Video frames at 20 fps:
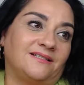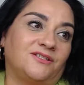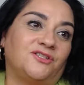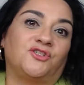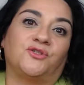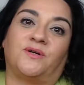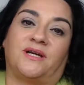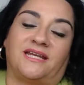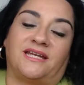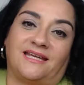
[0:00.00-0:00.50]

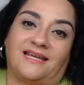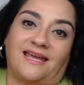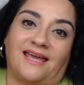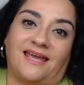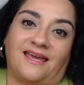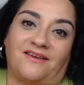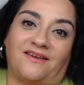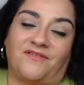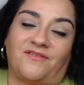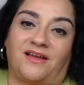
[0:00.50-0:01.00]
joining
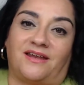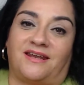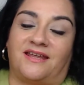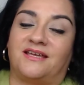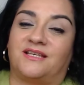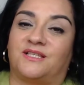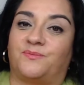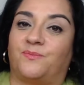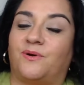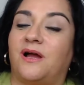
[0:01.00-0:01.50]
Avon
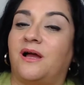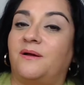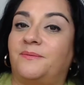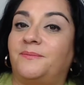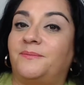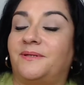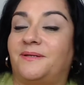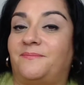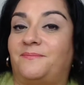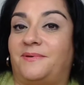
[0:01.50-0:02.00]
has
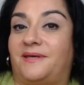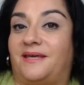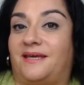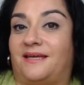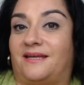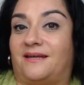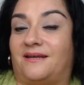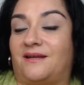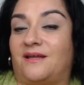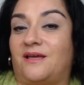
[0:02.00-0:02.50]
probably
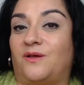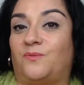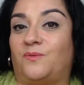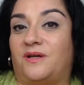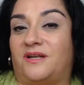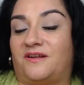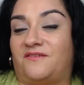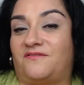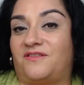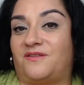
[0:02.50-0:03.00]
been
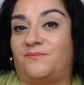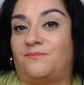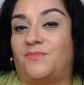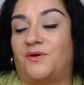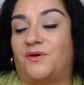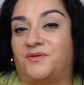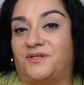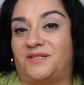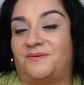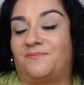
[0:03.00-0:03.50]
one of the
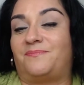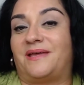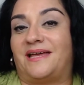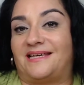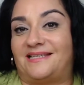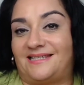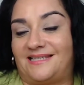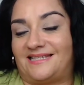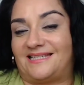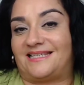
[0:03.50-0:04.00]
most
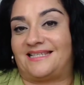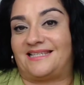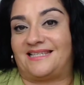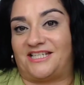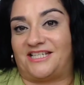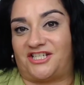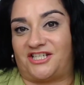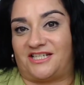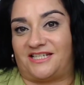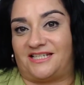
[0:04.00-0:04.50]
best
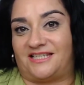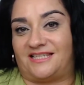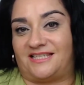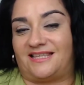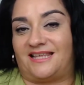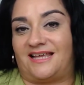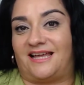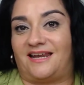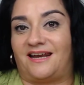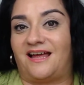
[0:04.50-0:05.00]
decisions
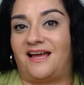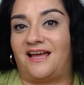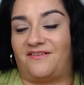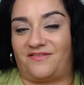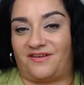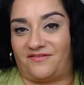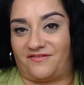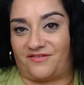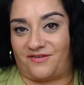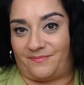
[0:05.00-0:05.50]
that I've
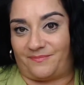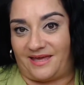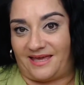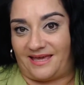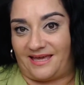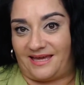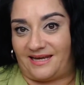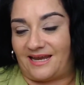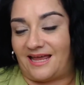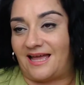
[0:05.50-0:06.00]
ever
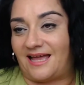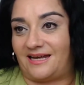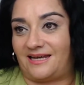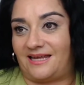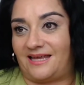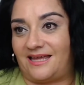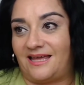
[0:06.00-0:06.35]
made. And